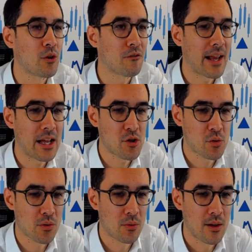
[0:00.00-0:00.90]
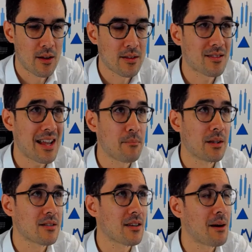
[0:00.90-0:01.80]
financial
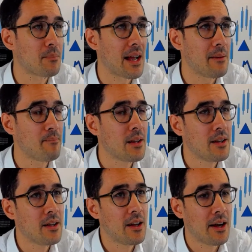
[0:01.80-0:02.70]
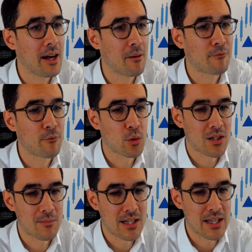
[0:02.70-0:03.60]
statements and update 4
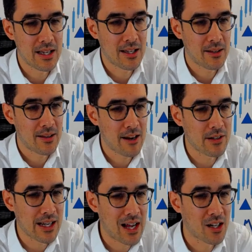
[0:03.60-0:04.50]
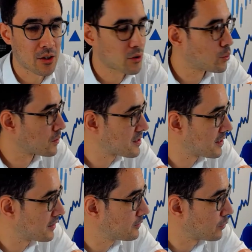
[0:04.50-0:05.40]
times a year, every calendar
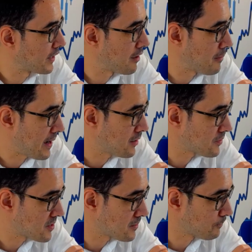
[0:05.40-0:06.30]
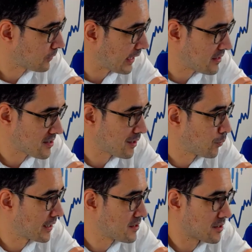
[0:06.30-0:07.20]
quarter or thereabouts. And so I
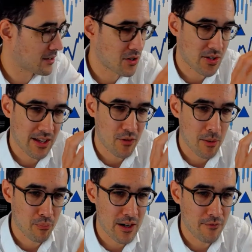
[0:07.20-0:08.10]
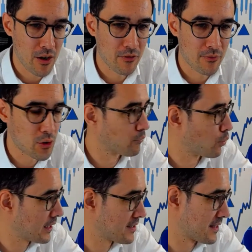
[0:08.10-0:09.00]
wanted to just give you a brief overview of
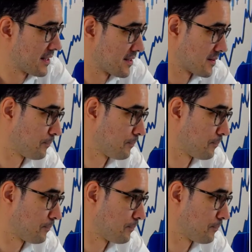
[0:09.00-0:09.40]
what is this.